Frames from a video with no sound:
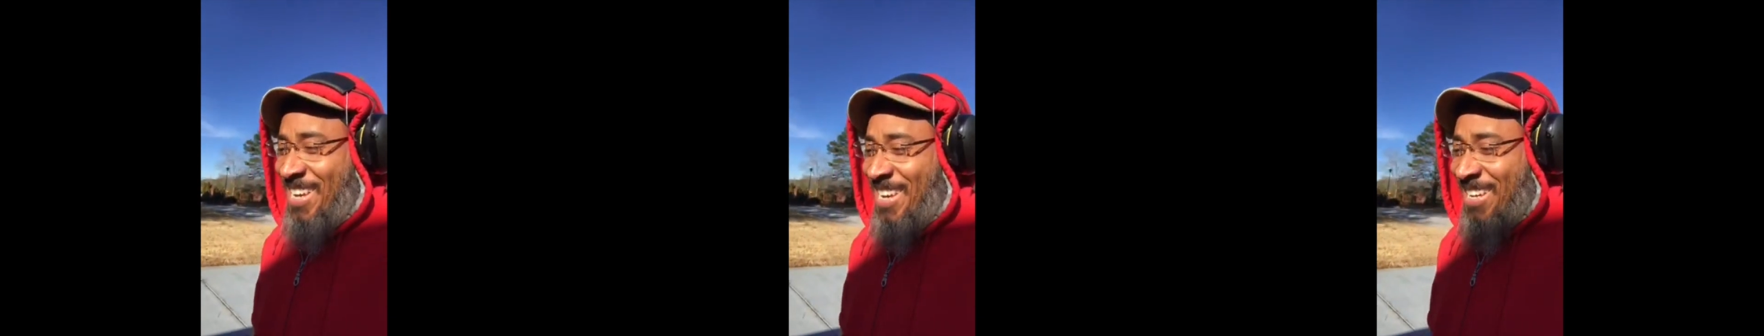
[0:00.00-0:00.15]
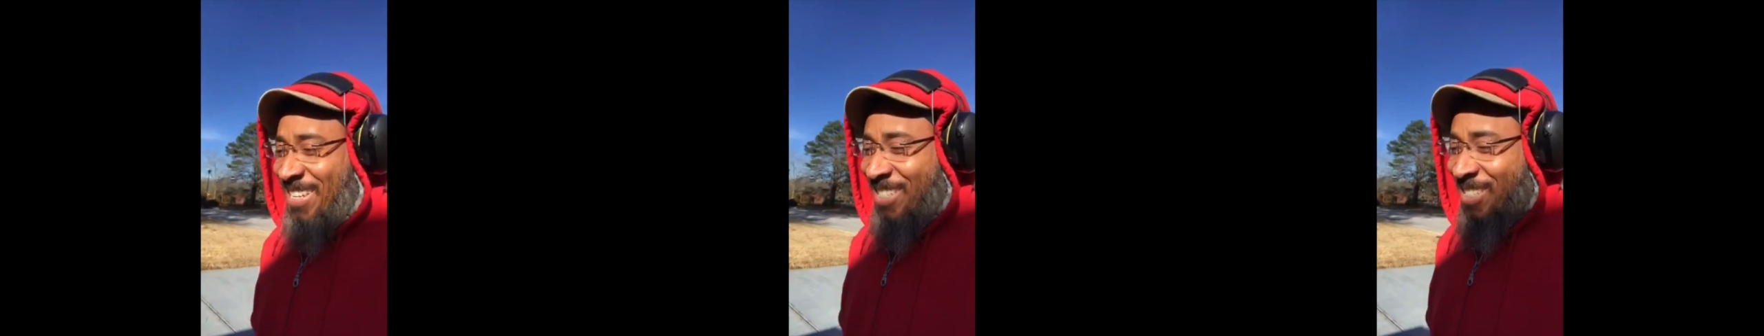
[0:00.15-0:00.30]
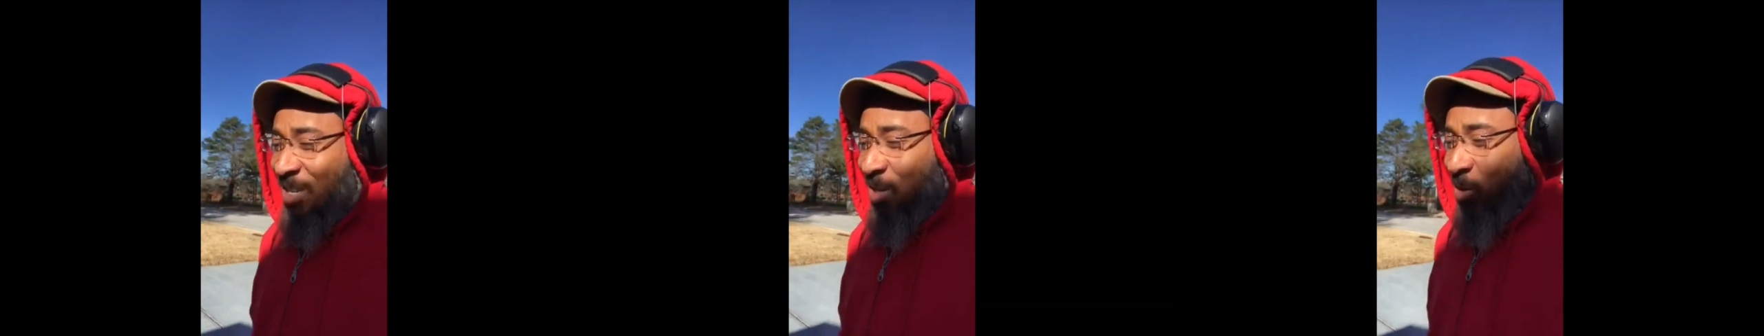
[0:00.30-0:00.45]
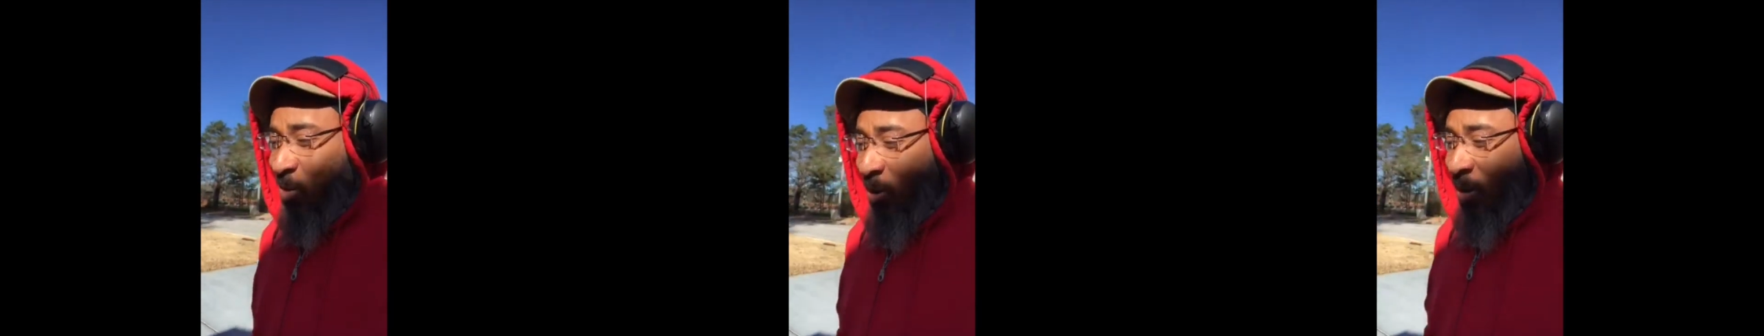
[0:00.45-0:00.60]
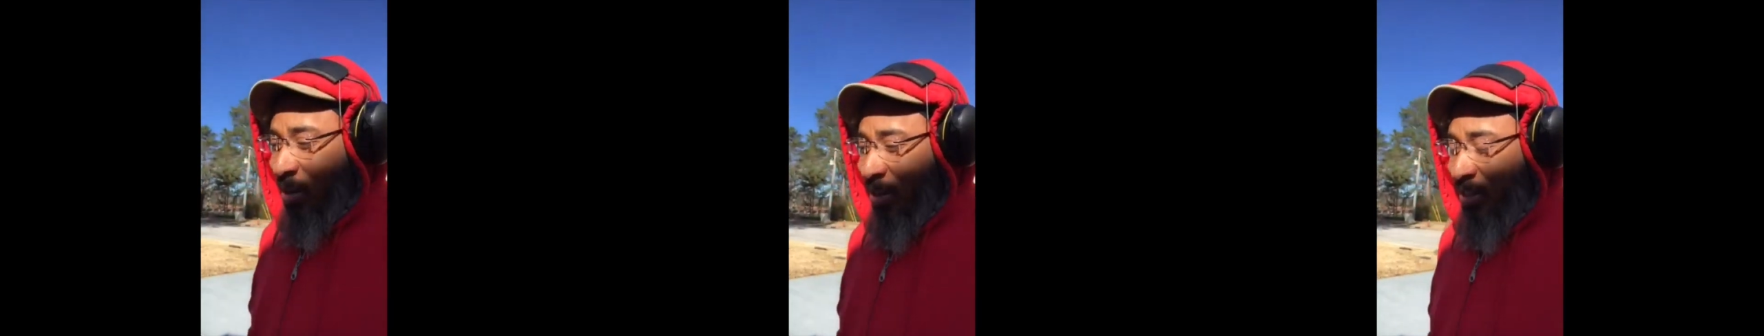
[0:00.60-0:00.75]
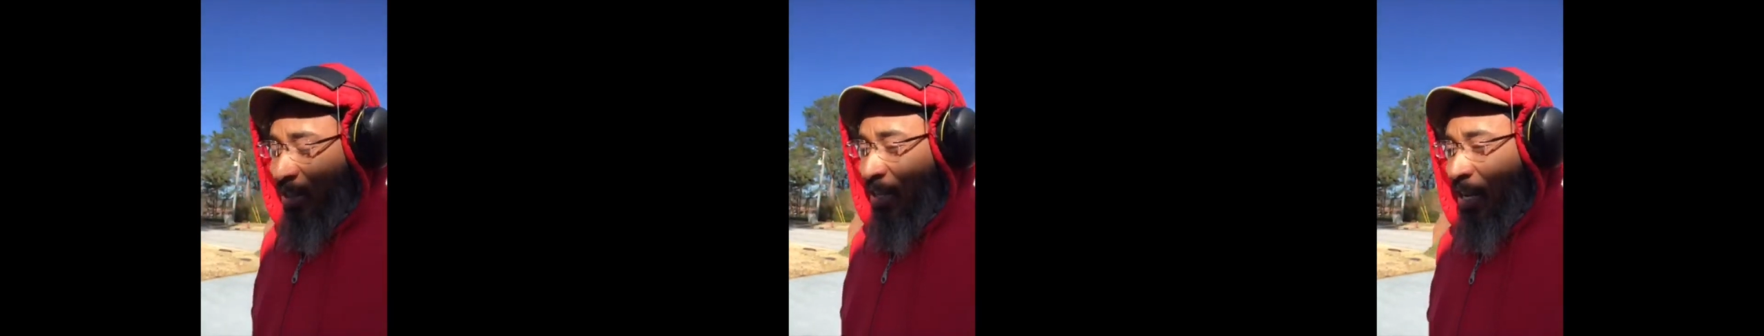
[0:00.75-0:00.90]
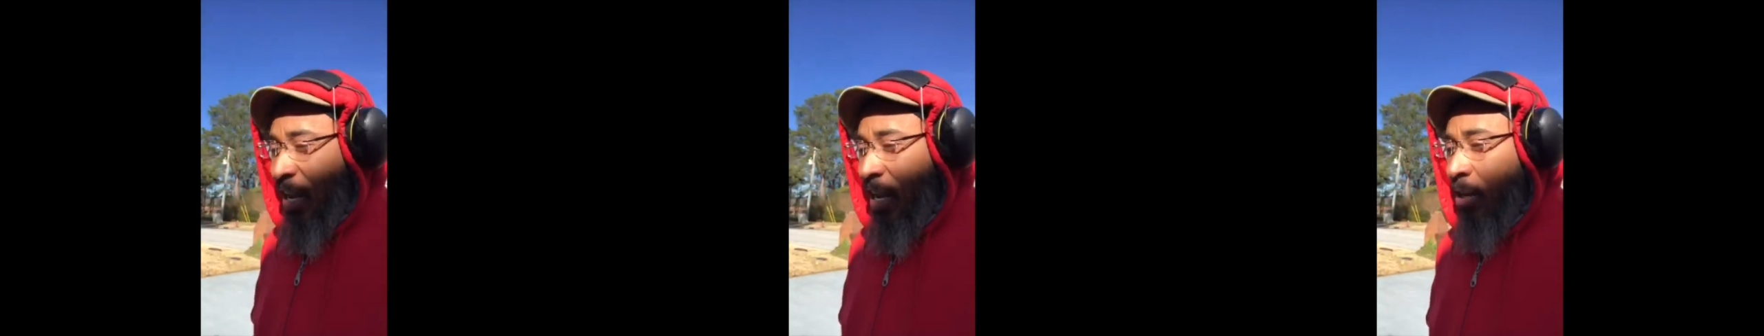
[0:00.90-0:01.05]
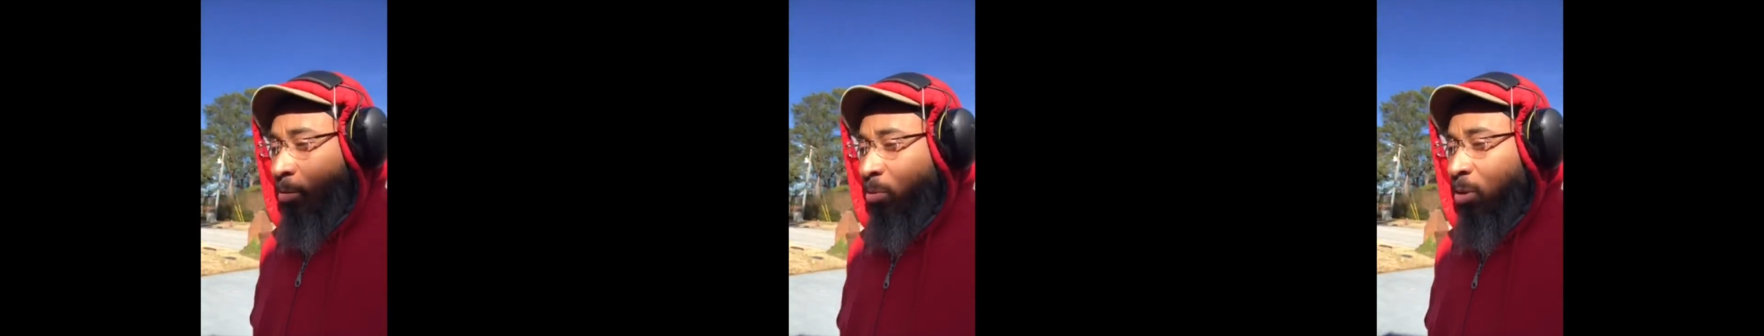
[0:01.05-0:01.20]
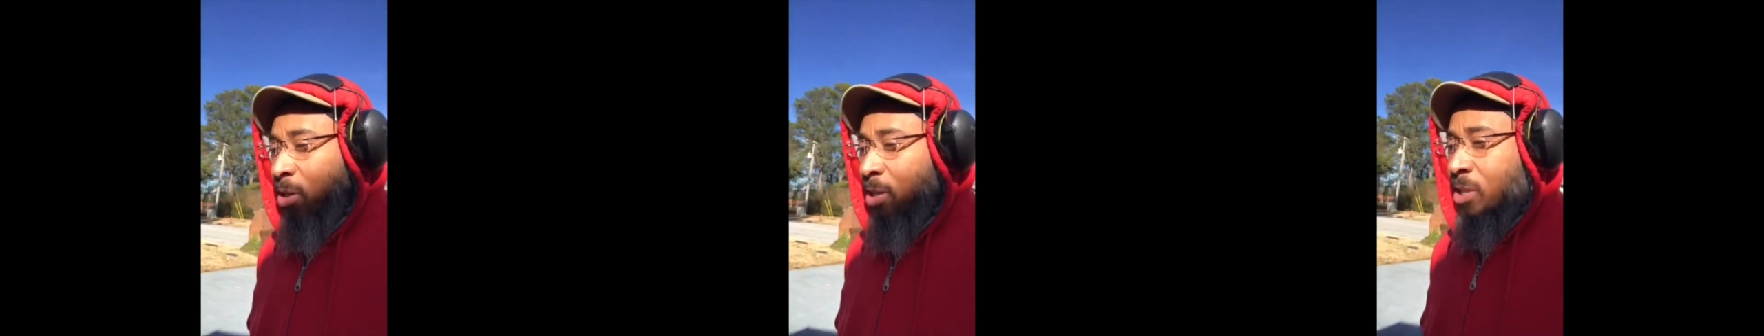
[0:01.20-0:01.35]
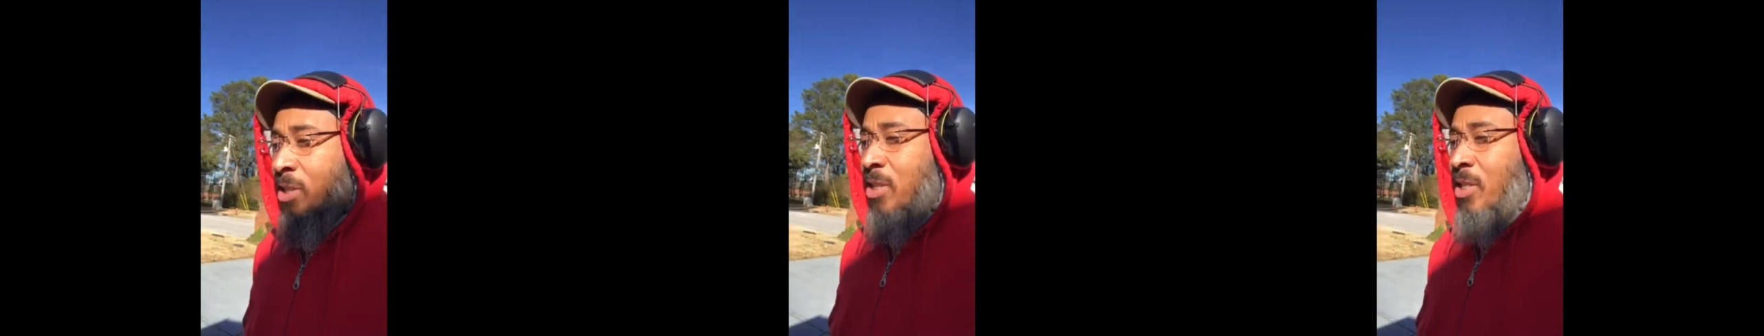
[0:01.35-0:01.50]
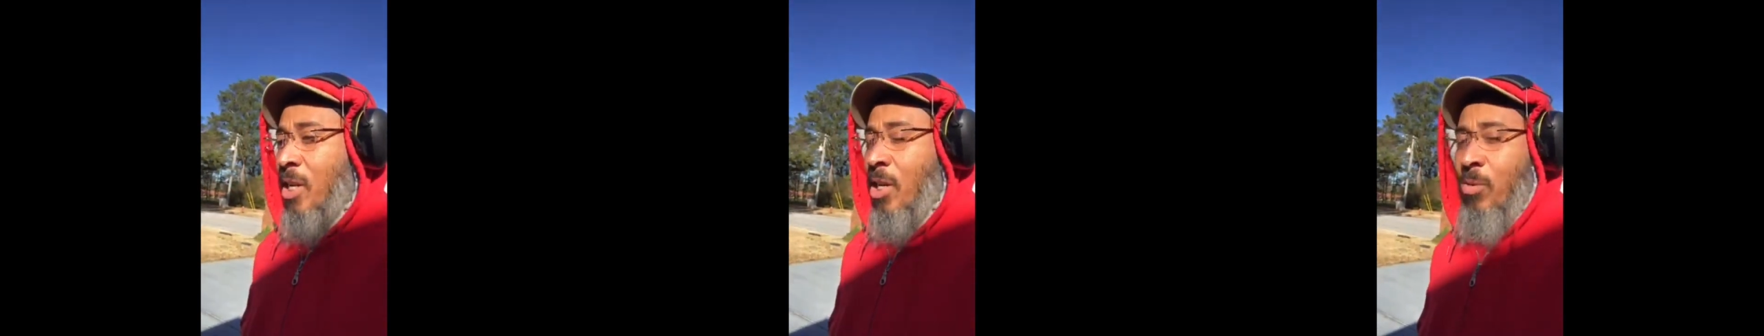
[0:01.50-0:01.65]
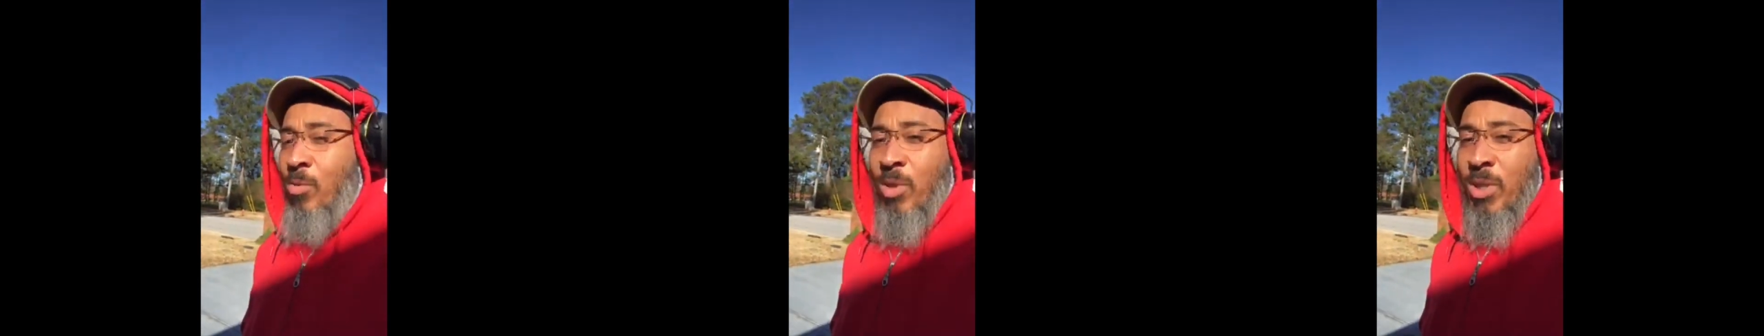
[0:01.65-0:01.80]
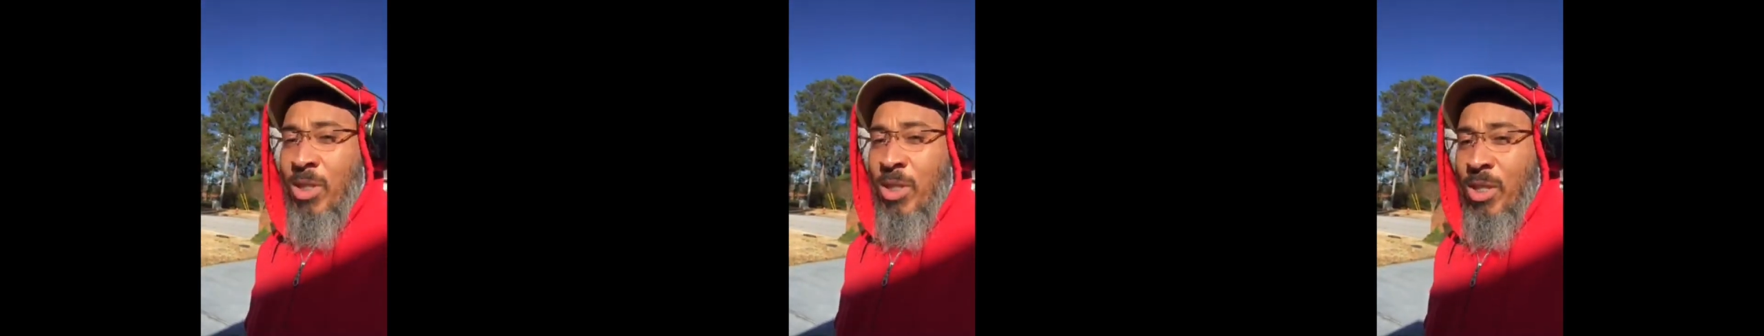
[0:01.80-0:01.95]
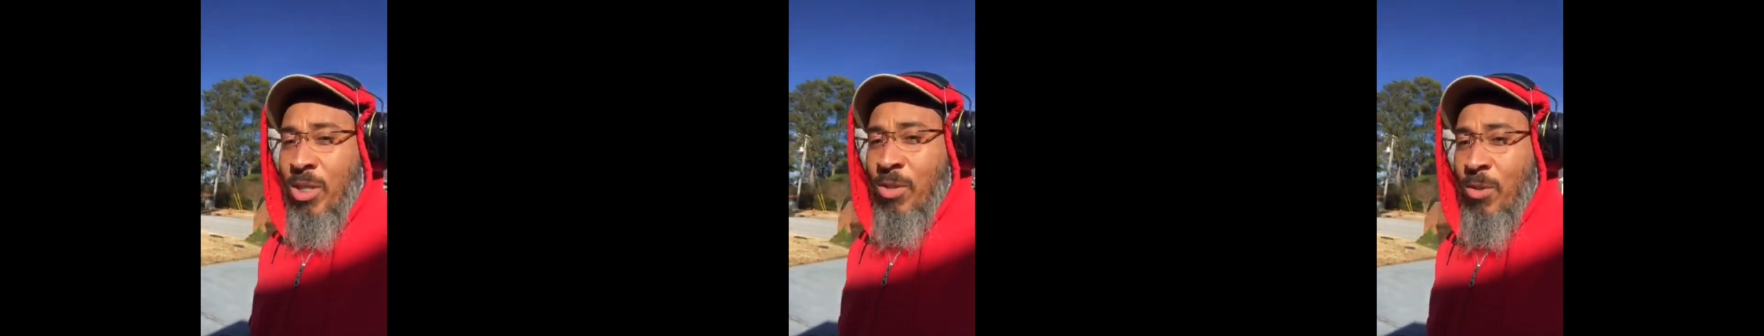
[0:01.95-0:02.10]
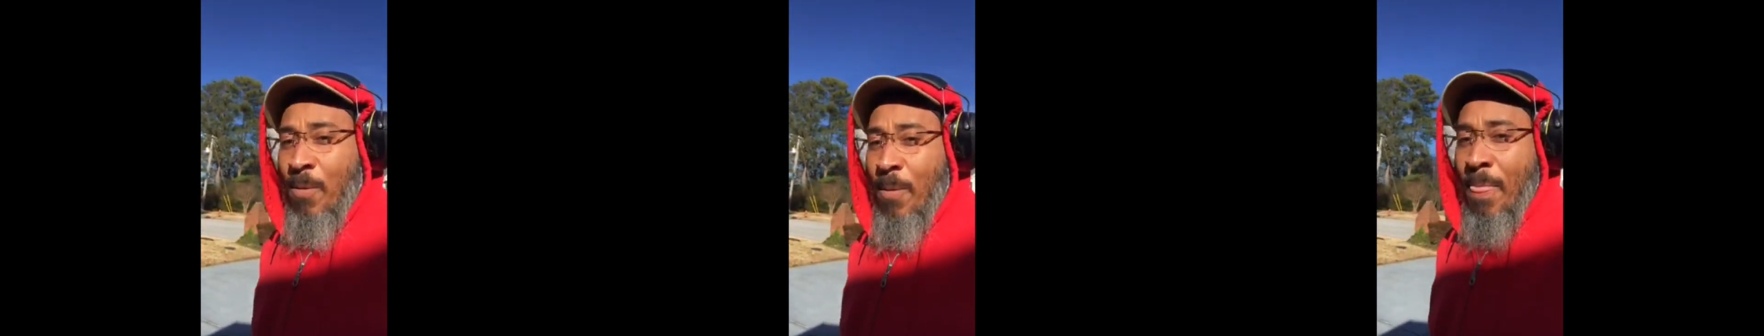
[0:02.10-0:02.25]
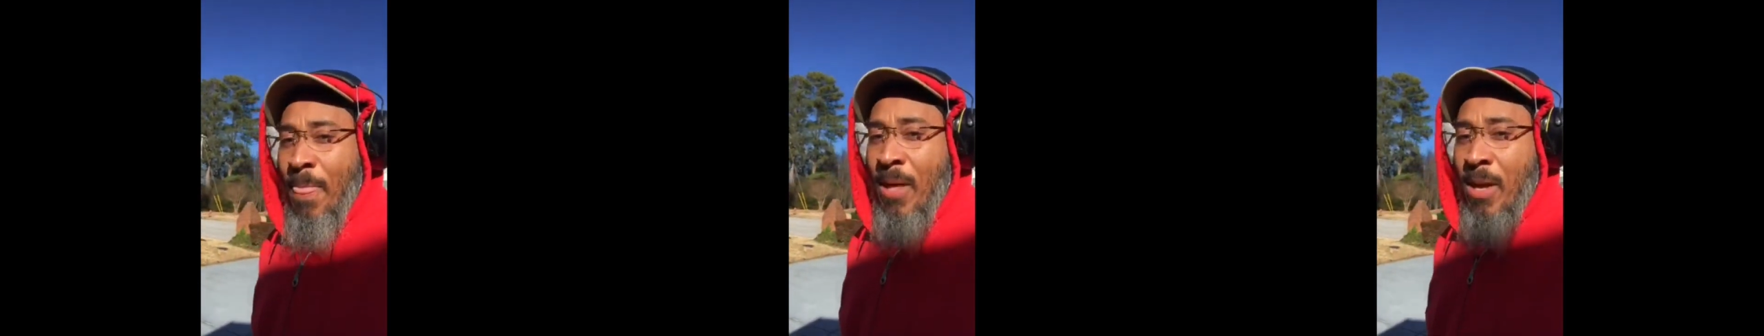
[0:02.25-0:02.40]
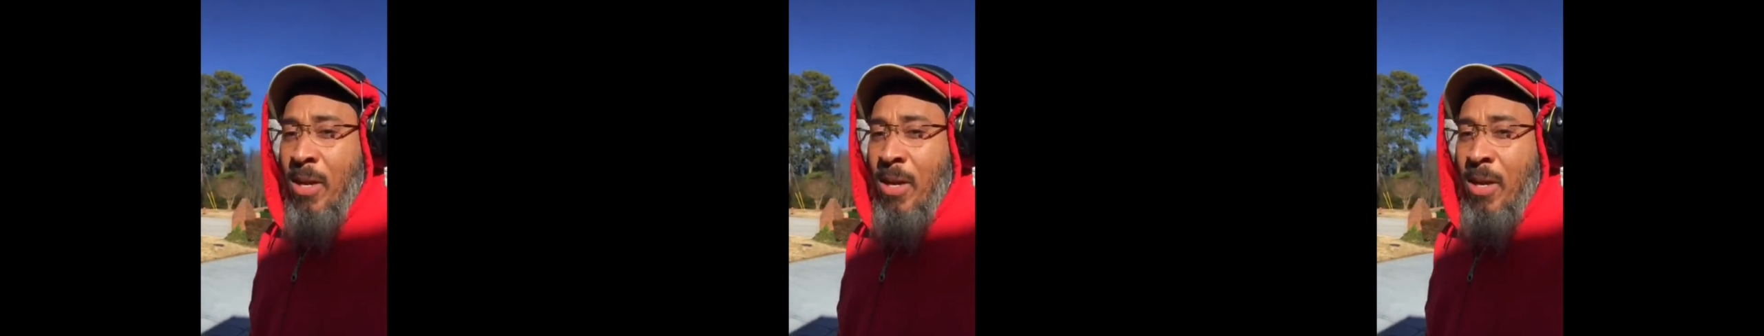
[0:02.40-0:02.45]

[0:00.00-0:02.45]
And so today I'm going to share with you